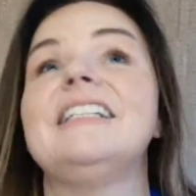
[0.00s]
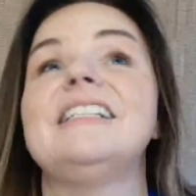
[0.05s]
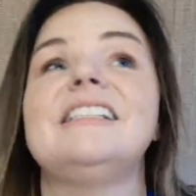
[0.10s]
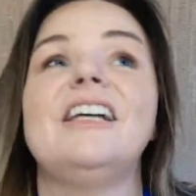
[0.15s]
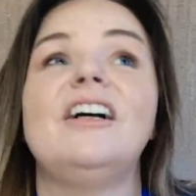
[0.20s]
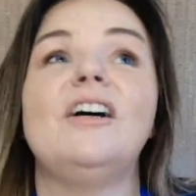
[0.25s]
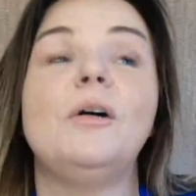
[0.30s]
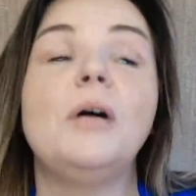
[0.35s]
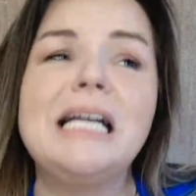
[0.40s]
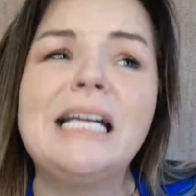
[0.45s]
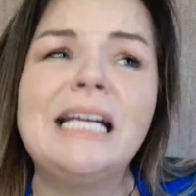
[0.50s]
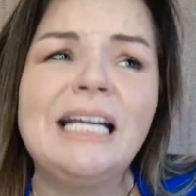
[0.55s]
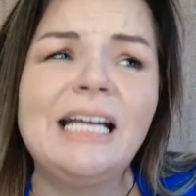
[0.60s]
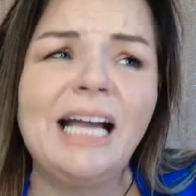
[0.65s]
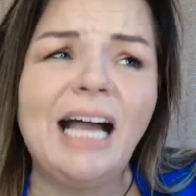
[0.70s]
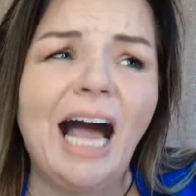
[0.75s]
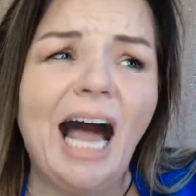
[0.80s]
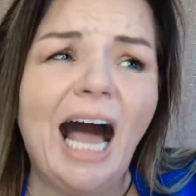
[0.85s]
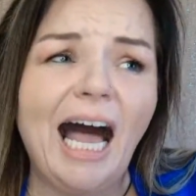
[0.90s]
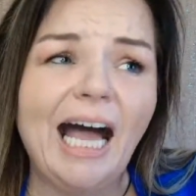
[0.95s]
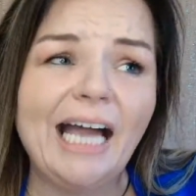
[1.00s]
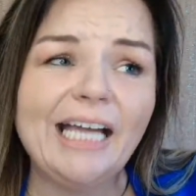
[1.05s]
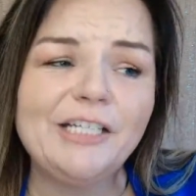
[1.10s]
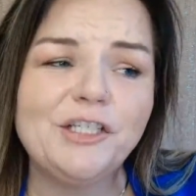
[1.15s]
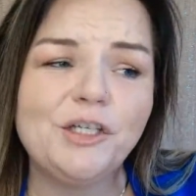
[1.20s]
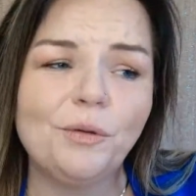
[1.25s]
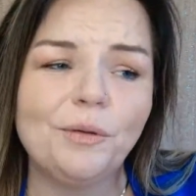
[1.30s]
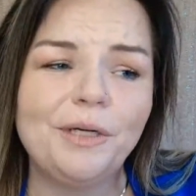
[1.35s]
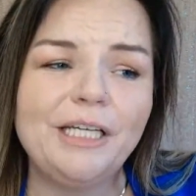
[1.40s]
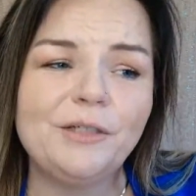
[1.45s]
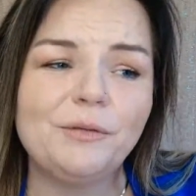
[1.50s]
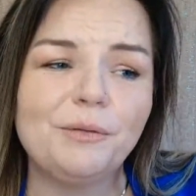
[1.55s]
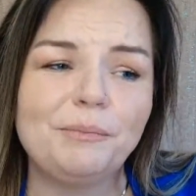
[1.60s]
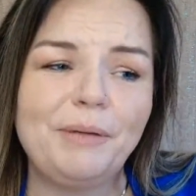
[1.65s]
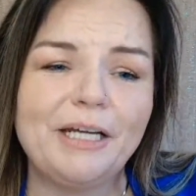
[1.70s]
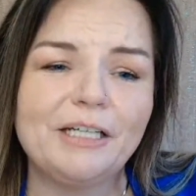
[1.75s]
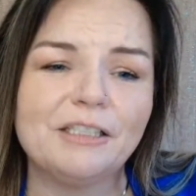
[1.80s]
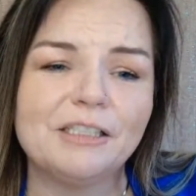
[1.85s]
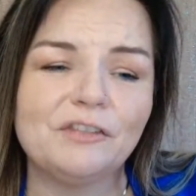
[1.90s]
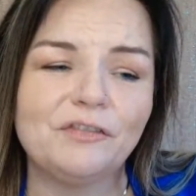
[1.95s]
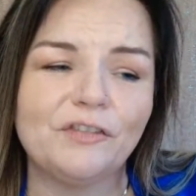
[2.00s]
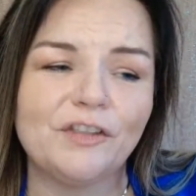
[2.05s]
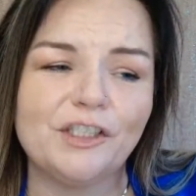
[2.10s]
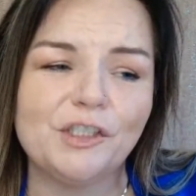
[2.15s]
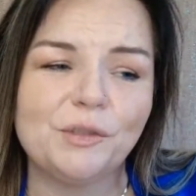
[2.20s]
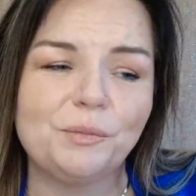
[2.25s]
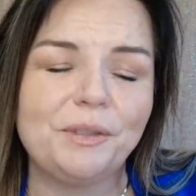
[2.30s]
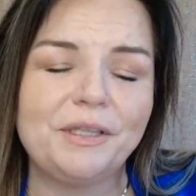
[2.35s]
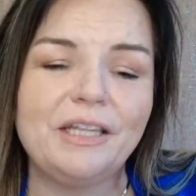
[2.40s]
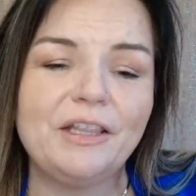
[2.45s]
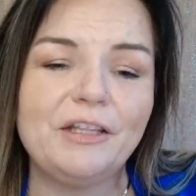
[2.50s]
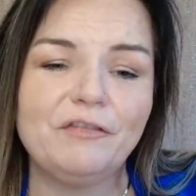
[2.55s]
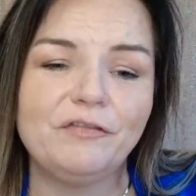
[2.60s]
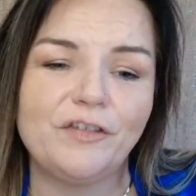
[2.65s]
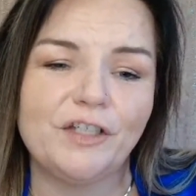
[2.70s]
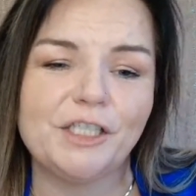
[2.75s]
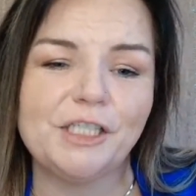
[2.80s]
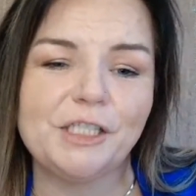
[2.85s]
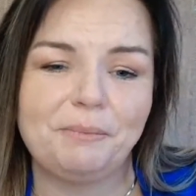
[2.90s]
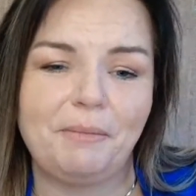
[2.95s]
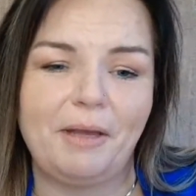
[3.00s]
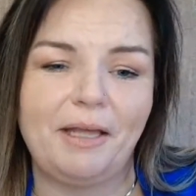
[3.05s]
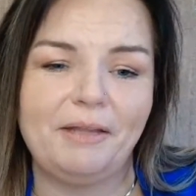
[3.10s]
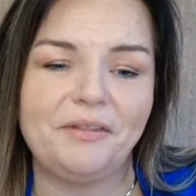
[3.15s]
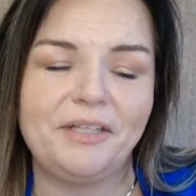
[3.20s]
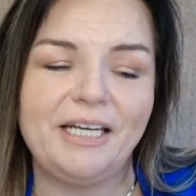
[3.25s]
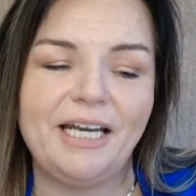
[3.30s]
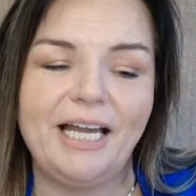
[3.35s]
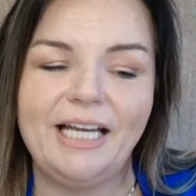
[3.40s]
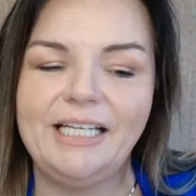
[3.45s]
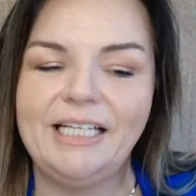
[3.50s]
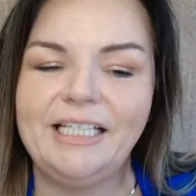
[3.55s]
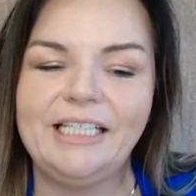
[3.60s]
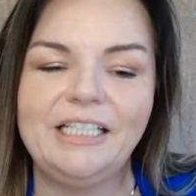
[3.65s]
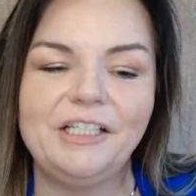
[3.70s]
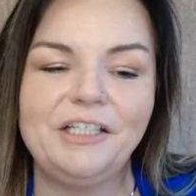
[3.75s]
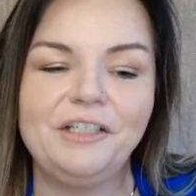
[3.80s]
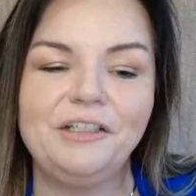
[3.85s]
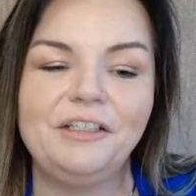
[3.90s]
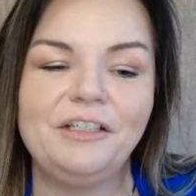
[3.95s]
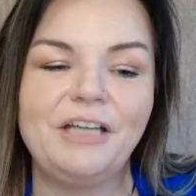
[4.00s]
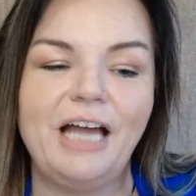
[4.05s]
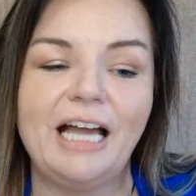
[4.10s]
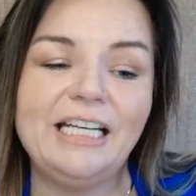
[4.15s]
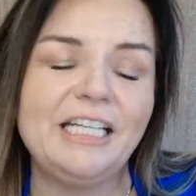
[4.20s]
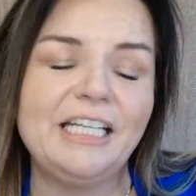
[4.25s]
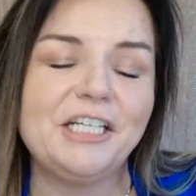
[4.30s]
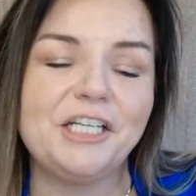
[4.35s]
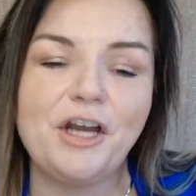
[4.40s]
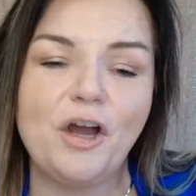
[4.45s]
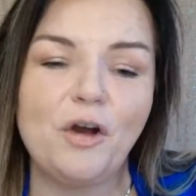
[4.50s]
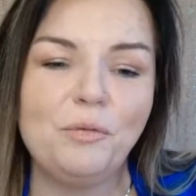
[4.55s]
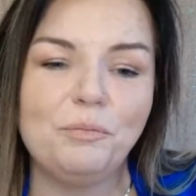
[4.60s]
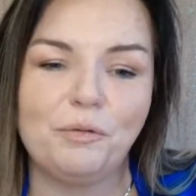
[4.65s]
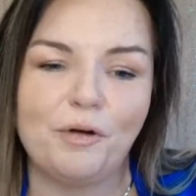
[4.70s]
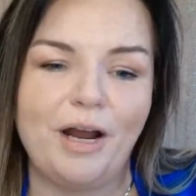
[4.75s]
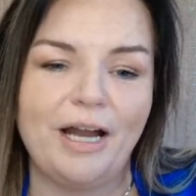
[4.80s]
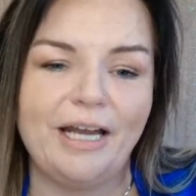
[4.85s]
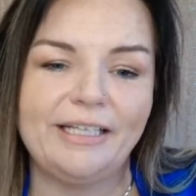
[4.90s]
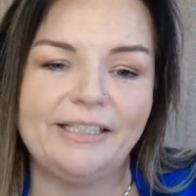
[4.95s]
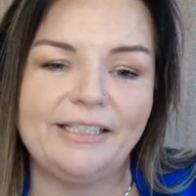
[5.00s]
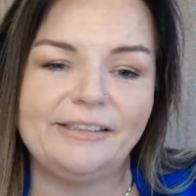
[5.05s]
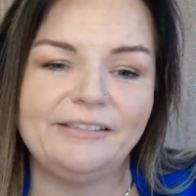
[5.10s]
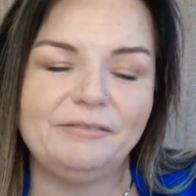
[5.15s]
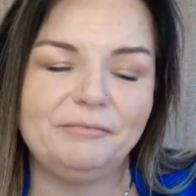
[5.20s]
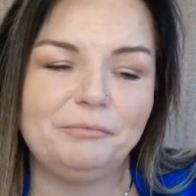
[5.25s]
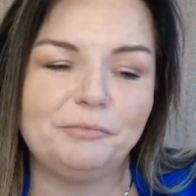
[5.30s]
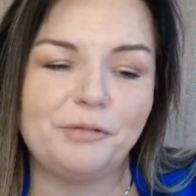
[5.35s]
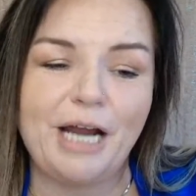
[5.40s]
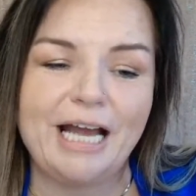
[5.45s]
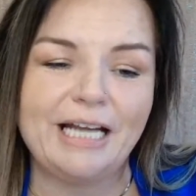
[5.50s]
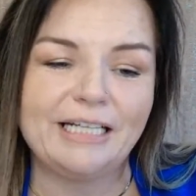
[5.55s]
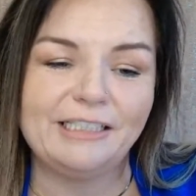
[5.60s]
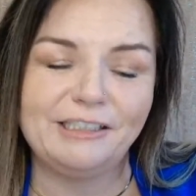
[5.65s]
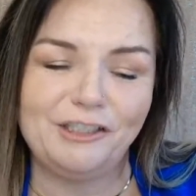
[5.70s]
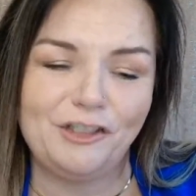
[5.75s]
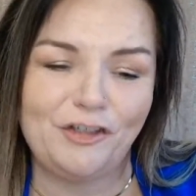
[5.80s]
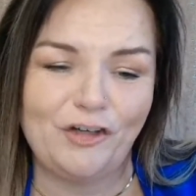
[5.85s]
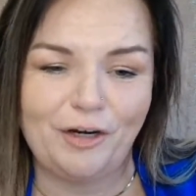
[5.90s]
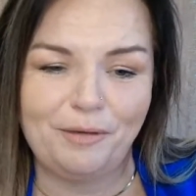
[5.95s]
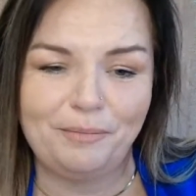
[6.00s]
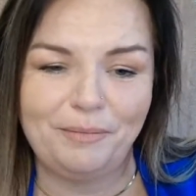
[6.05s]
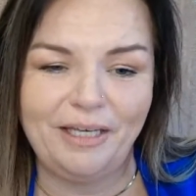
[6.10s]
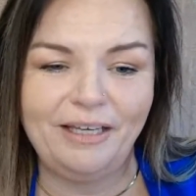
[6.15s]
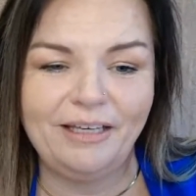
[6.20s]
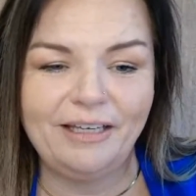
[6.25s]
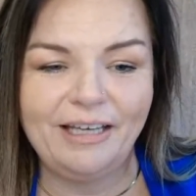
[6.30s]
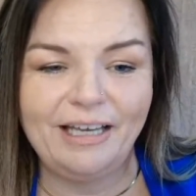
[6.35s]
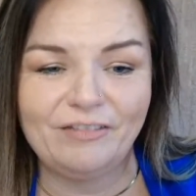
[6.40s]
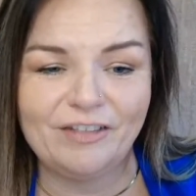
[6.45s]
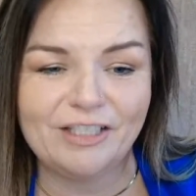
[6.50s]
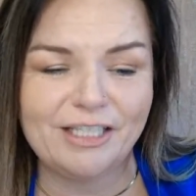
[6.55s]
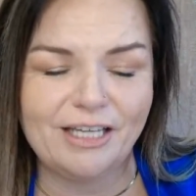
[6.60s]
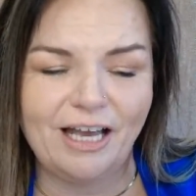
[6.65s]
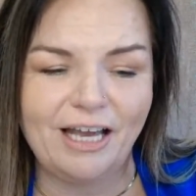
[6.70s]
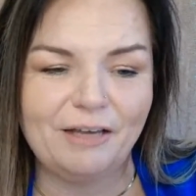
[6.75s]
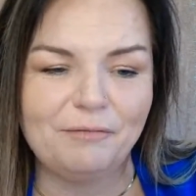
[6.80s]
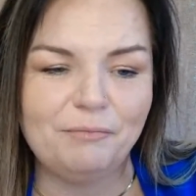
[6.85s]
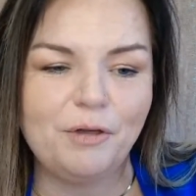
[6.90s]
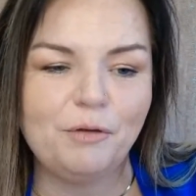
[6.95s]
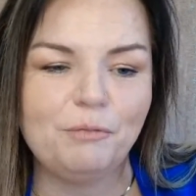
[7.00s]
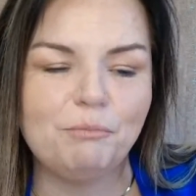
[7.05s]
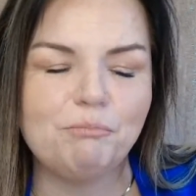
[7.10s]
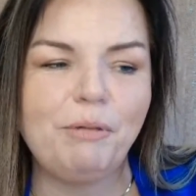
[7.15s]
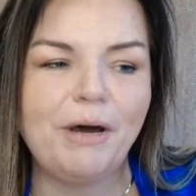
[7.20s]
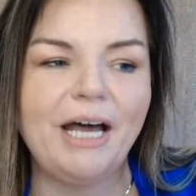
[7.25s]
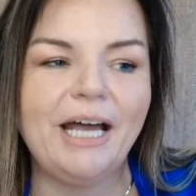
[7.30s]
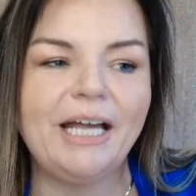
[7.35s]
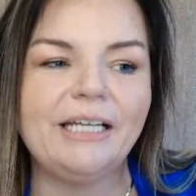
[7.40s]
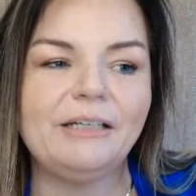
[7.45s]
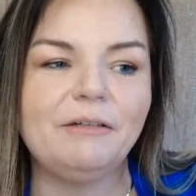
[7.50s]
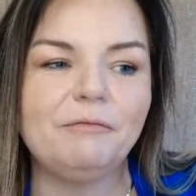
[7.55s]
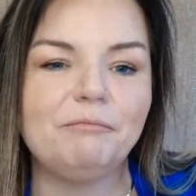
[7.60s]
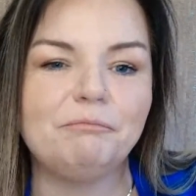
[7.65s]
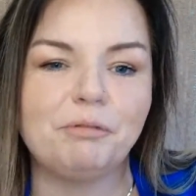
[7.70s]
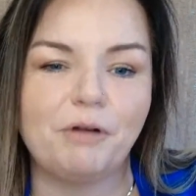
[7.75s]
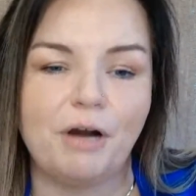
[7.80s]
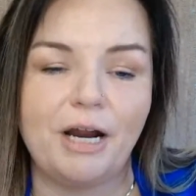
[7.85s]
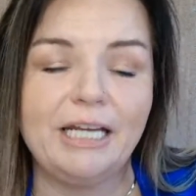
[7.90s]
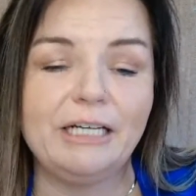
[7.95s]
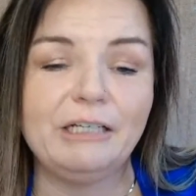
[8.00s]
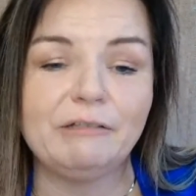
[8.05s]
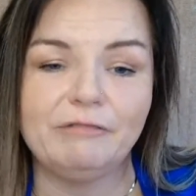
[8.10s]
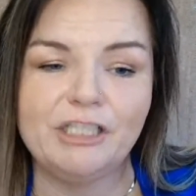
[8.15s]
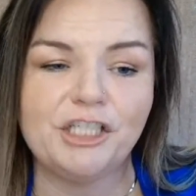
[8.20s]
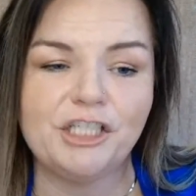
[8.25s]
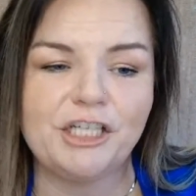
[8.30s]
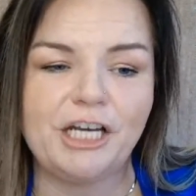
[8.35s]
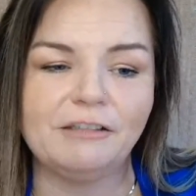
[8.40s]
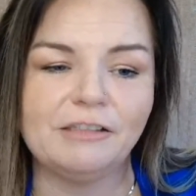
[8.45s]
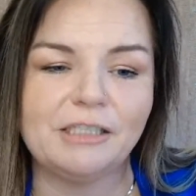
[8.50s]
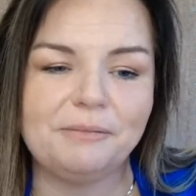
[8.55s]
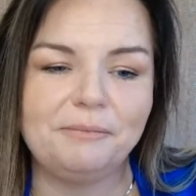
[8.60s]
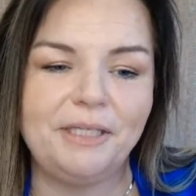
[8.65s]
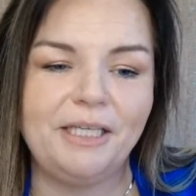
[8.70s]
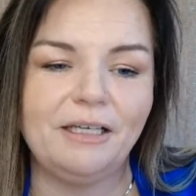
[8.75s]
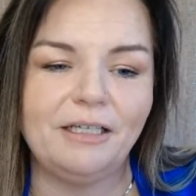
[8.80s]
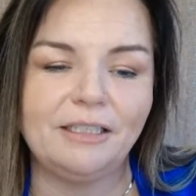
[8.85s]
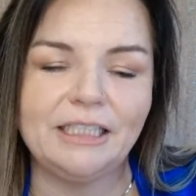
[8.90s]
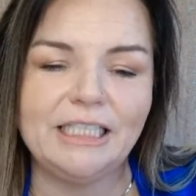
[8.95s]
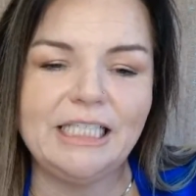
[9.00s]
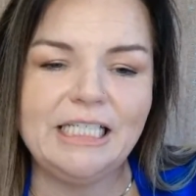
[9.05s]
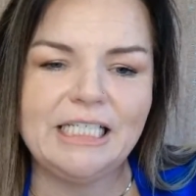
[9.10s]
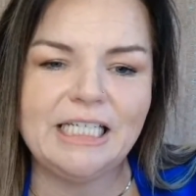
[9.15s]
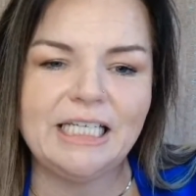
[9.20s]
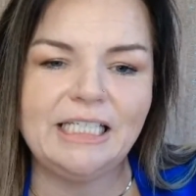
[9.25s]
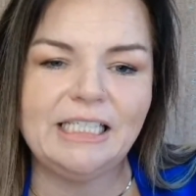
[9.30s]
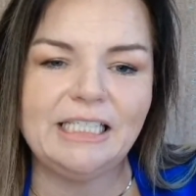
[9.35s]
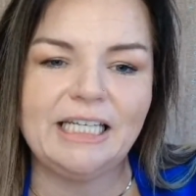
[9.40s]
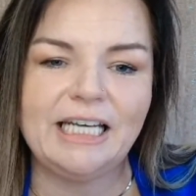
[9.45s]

So I joined Repairs First within the first month, and I didn't know Brad, and Jeremy at the time, but Brian reached out to me on LinkedIn.